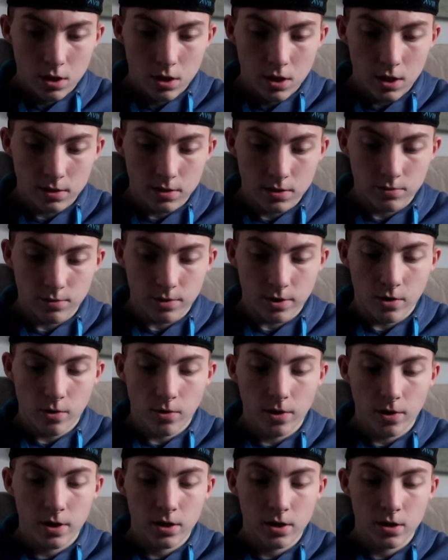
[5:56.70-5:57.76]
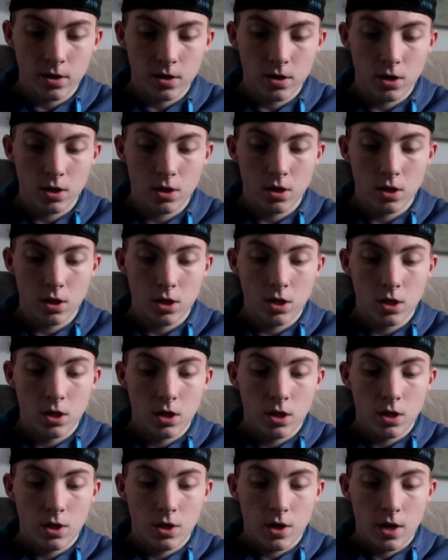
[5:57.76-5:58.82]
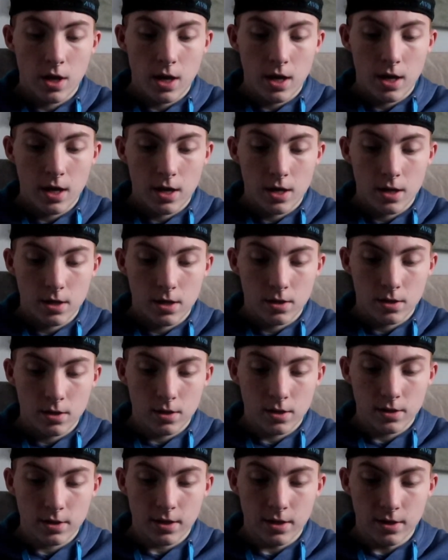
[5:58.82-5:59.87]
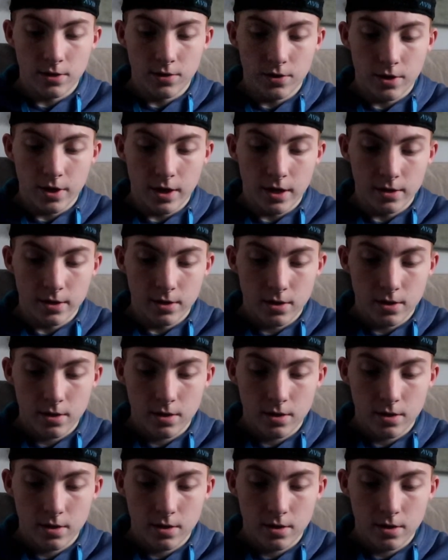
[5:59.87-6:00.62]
Yes, it's recording. And let's get into it, you guys.